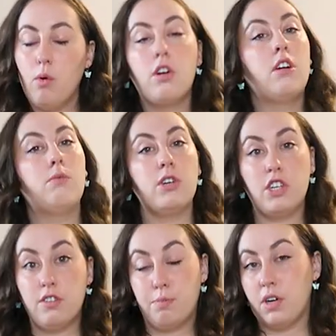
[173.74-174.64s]
order, which
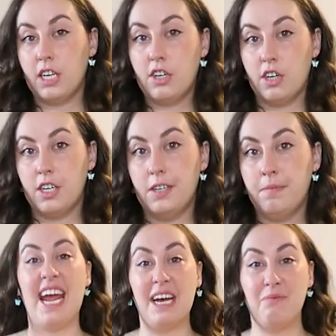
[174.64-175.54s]
is pretty good.
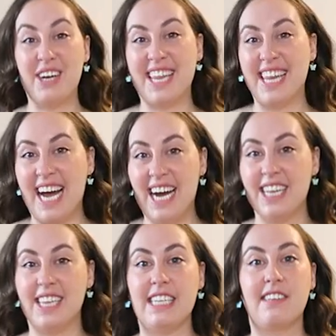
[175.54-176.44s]
And with
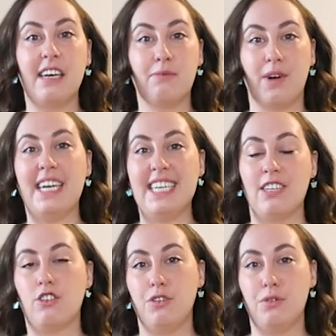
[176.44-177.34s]
that, let's get right
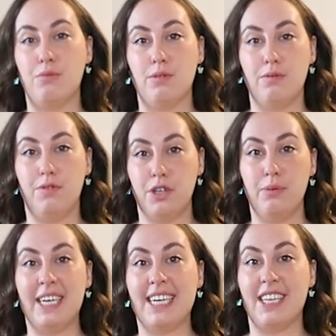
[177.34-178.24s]
into
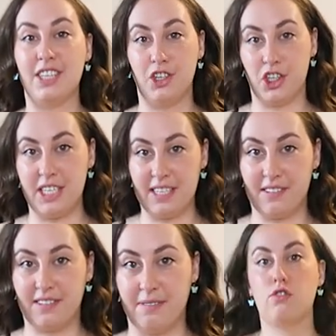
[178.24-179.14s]
reviewing the
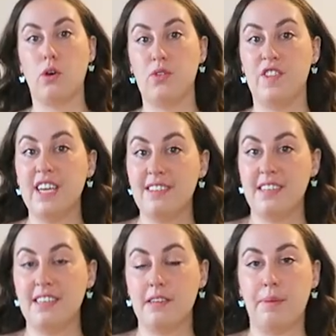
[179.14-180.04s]
jeans. So this
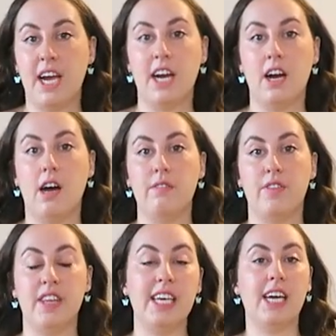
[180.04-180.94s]
is a pair
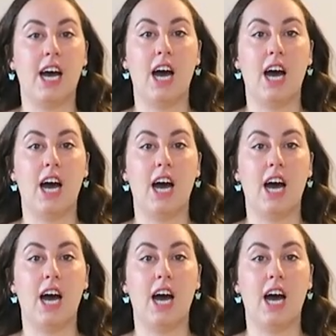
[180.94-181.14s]
of the